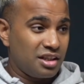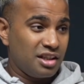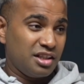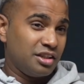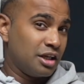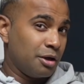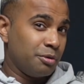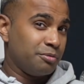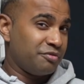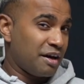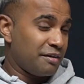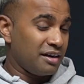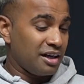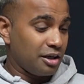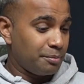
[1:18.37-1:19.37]
no
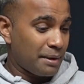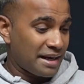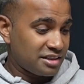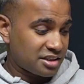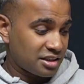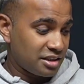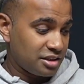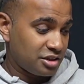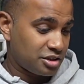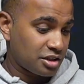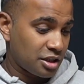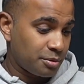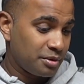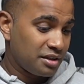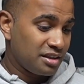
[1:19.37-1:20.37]
very little maintenance.
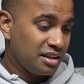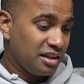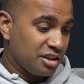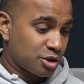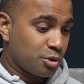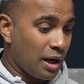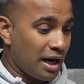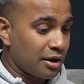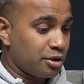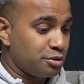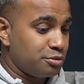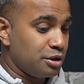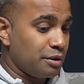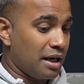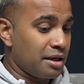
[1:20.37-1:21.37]
So it's quite a good
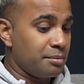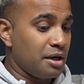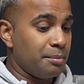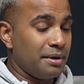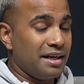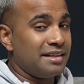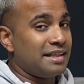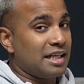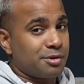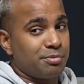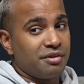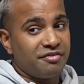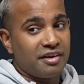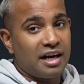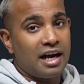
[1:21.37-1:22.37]
route at the moment. They're
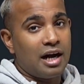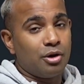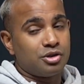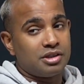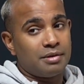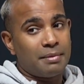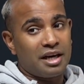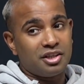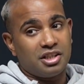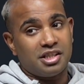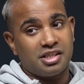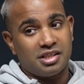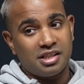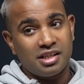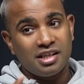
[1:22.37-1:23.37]
desperate for our houses in
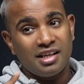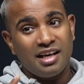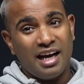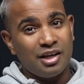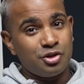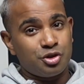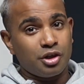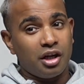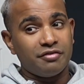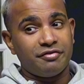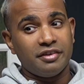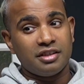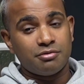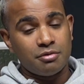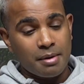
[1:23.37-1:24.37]
Manchester and
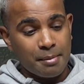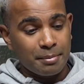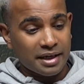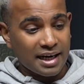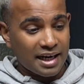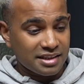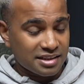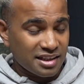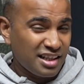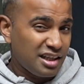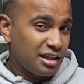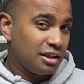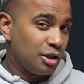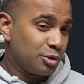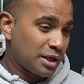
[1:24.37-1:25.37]
Salford. Remember, guys,
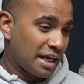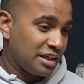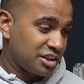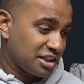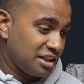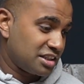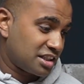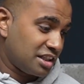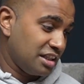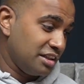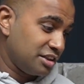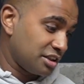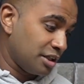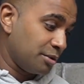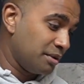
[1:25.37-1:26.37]
location is key.
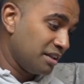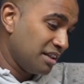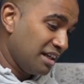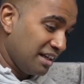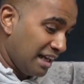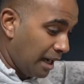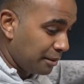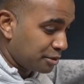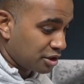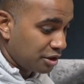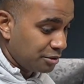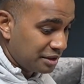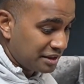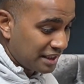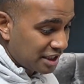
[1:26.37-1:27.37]
So they're
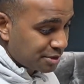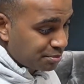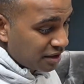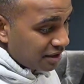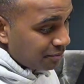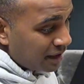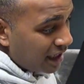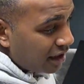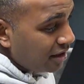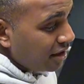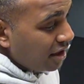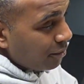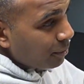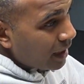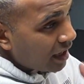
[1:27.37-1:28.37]
absolutely desperate. We have
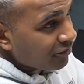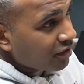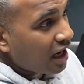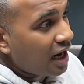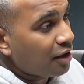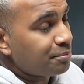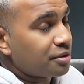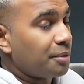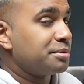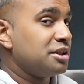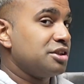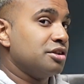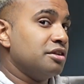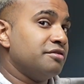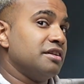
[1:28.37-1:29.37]
got
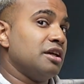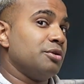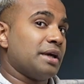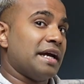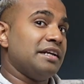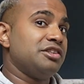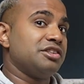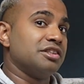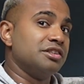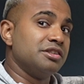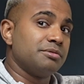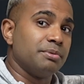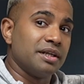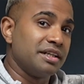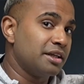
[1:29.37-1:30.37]
properties in other
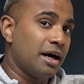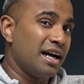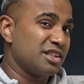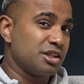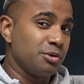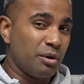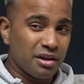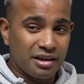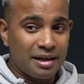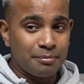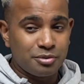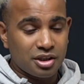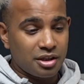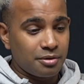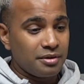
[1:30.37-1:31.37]
locations, but they don't actually want
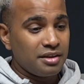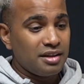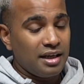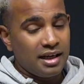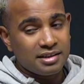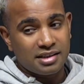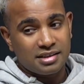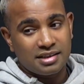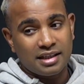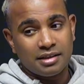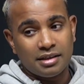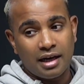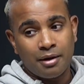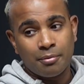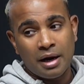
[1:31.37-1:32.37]
them. So as I
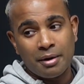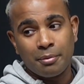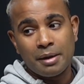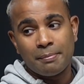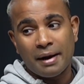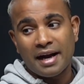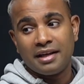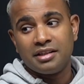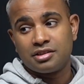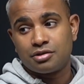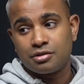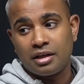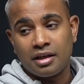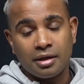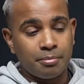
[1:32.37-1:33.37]
said, where we buy
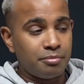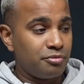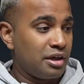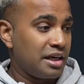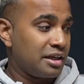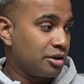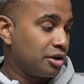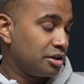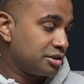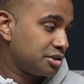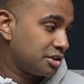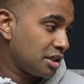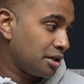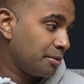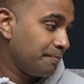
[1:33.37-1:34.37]
is really good.
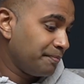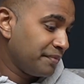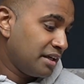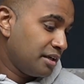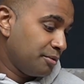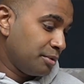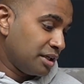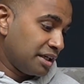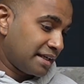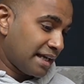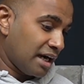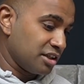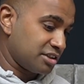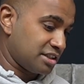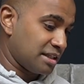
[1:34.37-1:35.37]
So we're going to
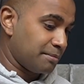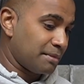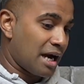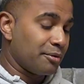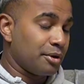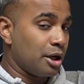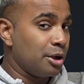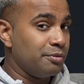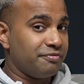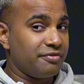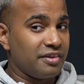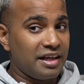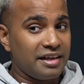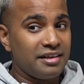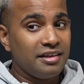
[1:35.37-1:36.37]
get onto them now, and
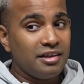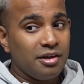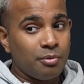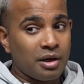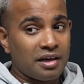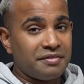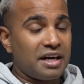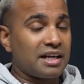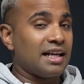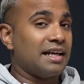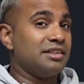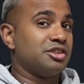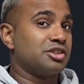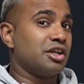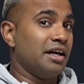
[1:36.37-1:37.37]
hopefully one of our
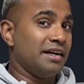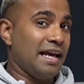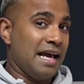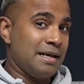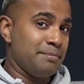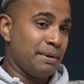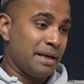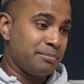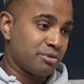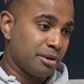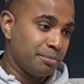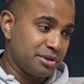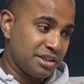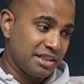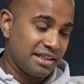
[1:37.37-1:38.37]
clients has got an 8-bed
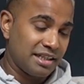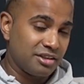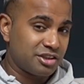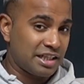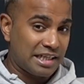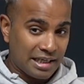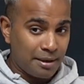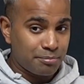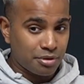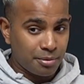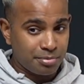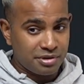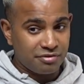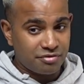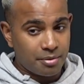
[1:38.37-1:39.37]
property, and they'll take that
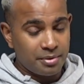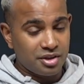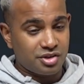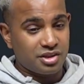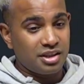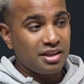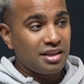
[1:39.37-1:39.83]
property from us,